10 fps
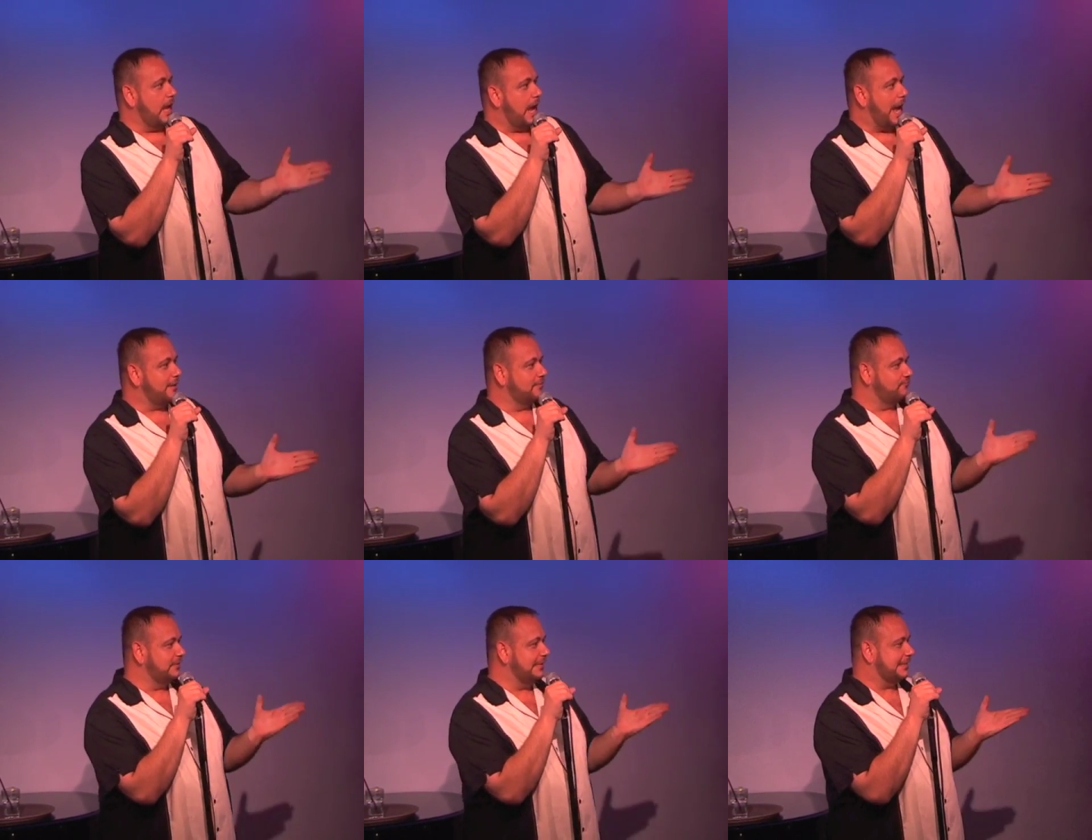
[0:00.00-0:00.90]
I don't
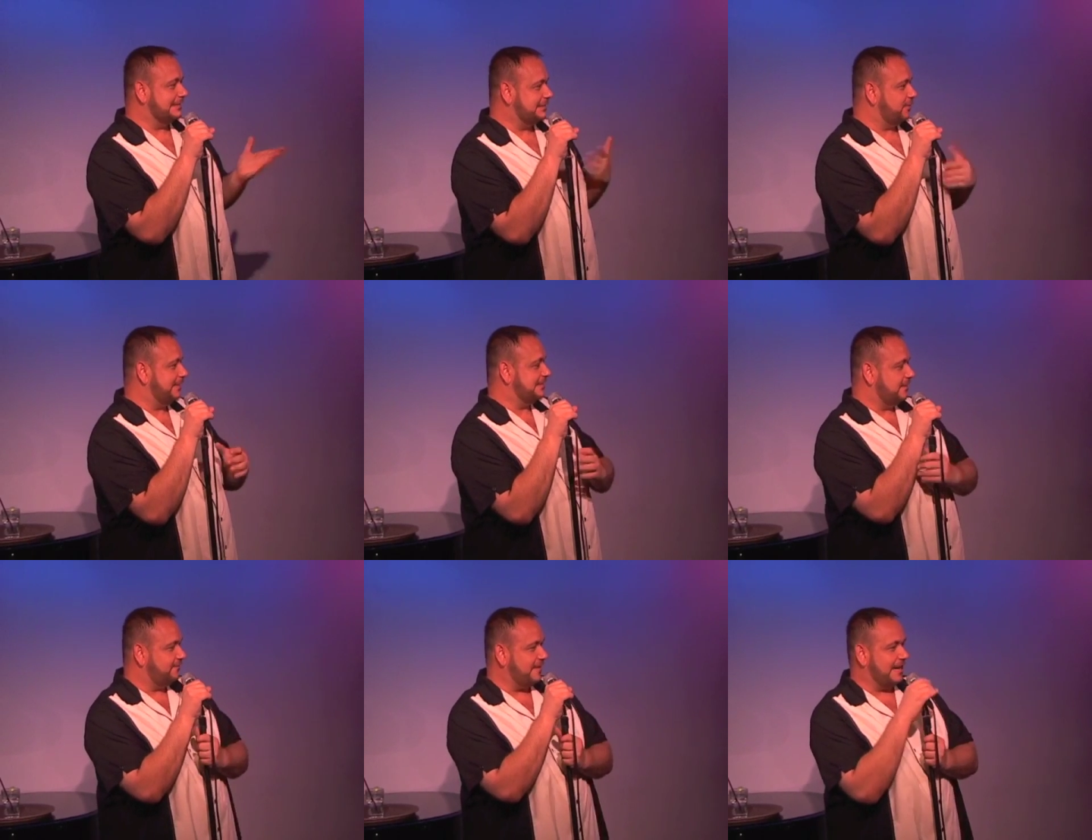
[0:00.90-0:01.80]
really consider
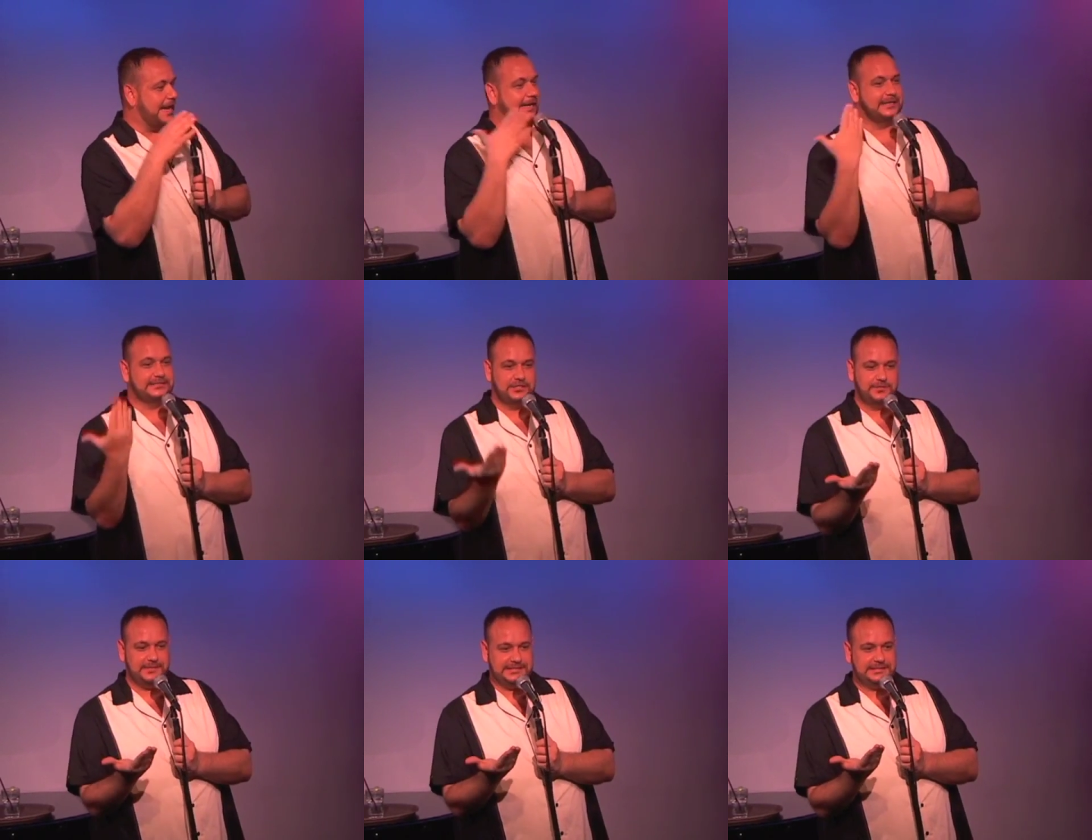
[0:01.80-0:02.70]
myself fat. I consider
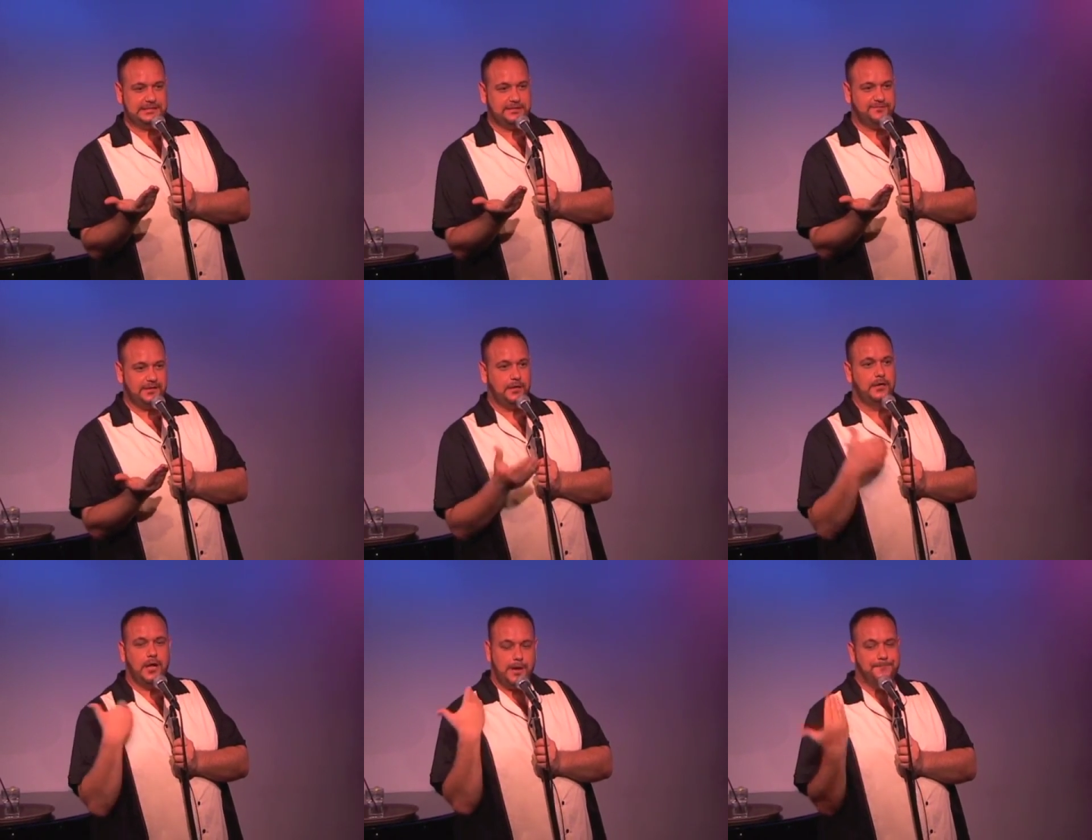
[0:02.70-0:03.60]
myself
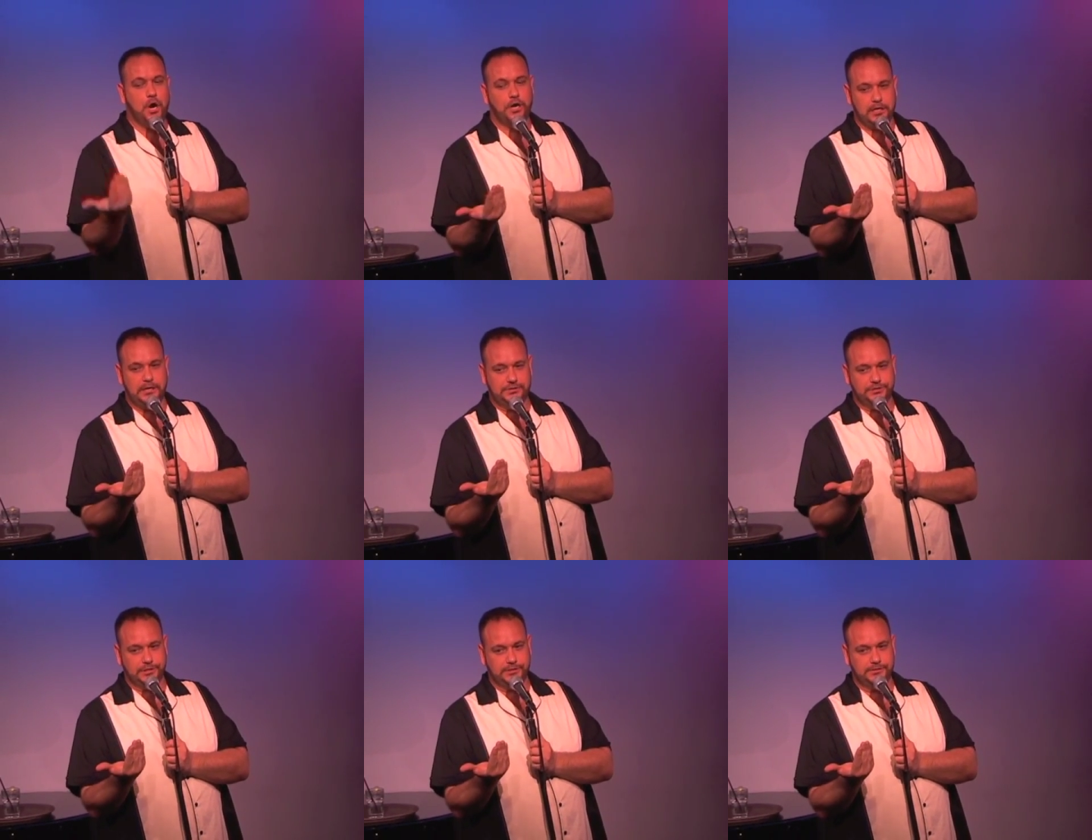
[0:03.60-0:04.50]
a bargain hunter.